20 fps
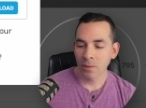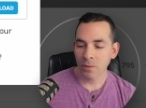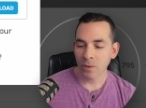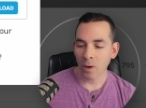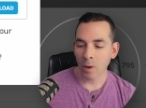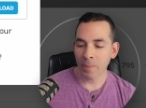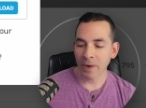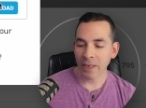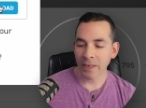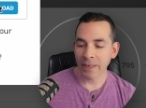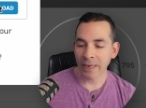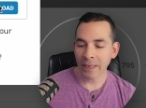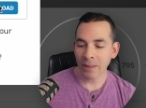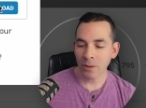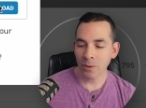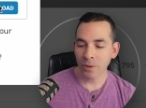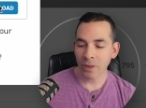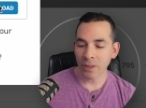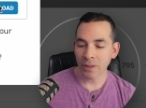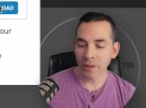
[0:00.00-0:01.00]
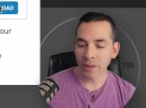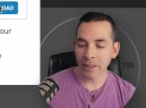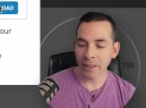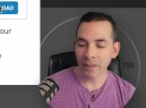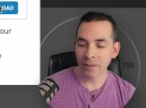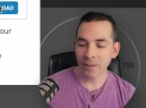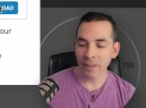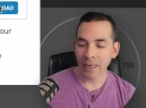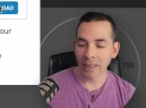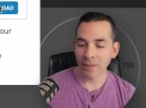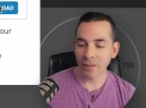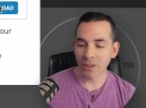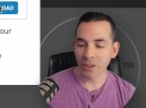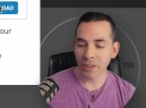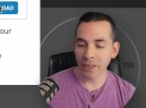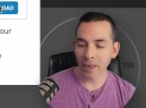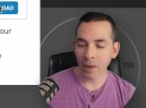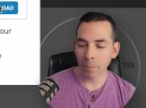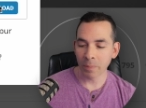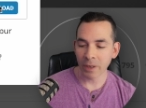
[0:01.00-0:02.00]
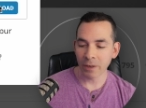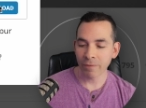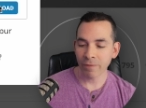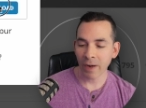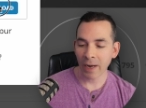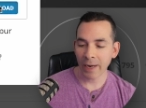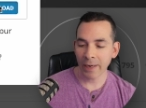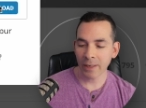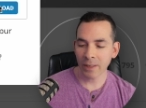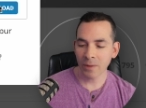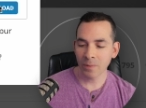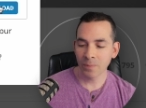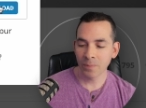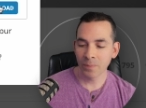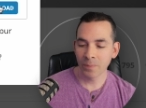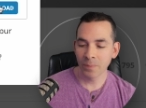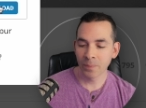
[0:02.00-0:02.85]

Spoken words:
So I'm gonna download this as a GLB file.